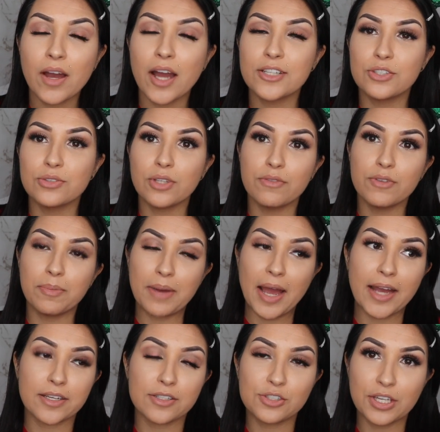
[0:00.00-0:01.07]
I do love the
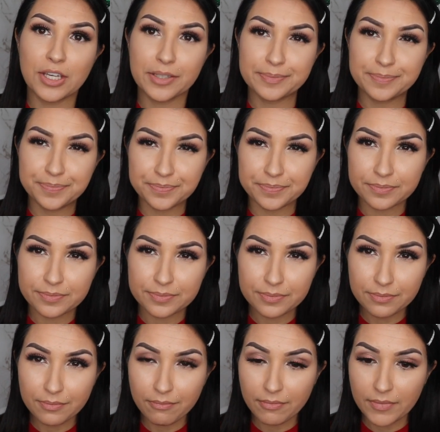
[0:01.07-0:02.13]
packaging.
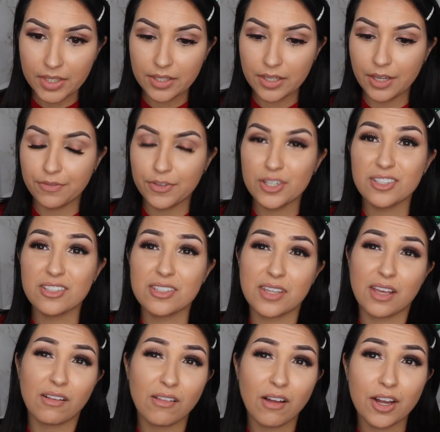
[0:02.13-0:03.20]
If there's a
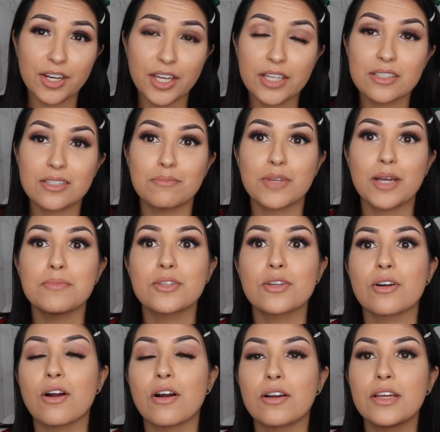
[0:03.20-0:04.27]
sale on it, sometimes
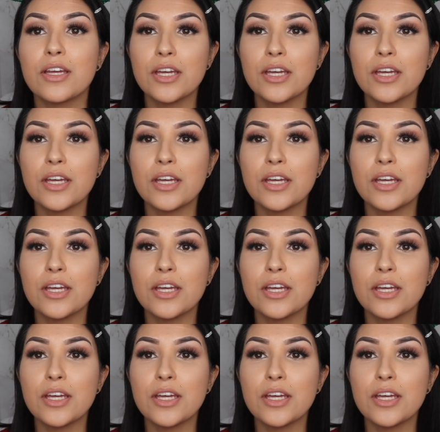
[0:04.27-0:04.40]
there